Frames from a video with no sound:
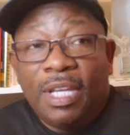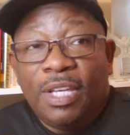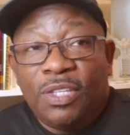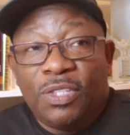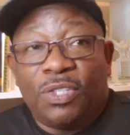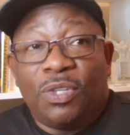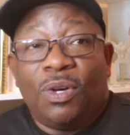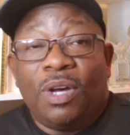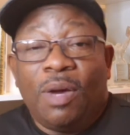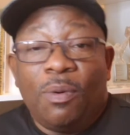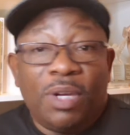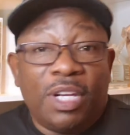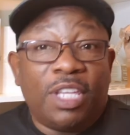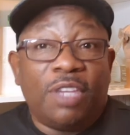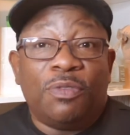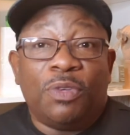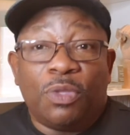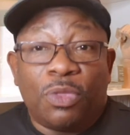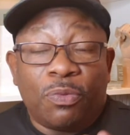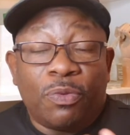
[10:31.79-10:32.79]
So I want to
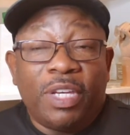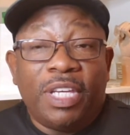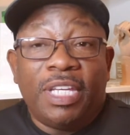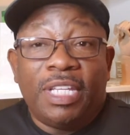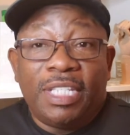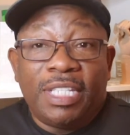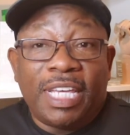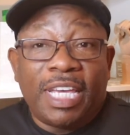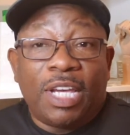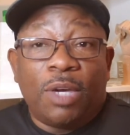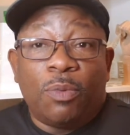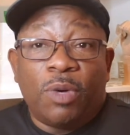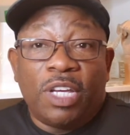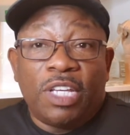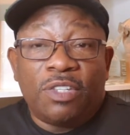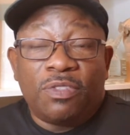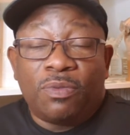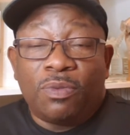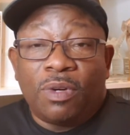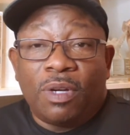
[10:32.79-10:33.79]
give you 3
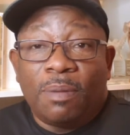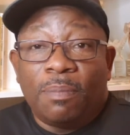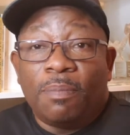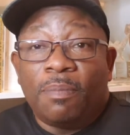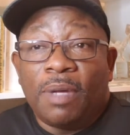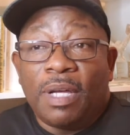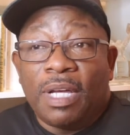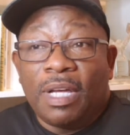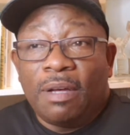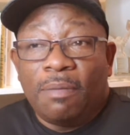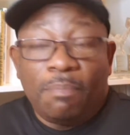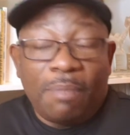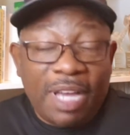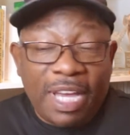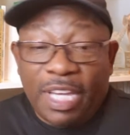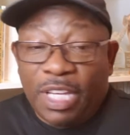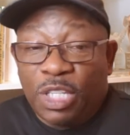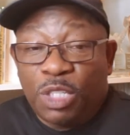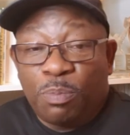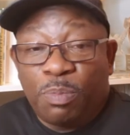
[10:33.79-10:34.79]
takeaways from
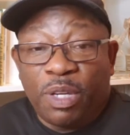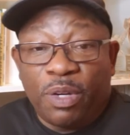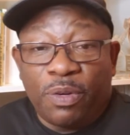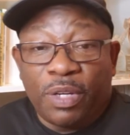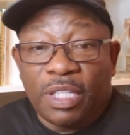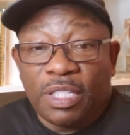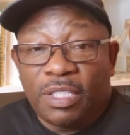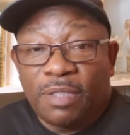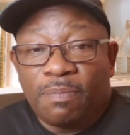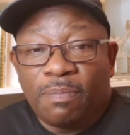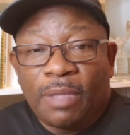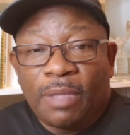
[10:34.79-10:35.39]
my experience.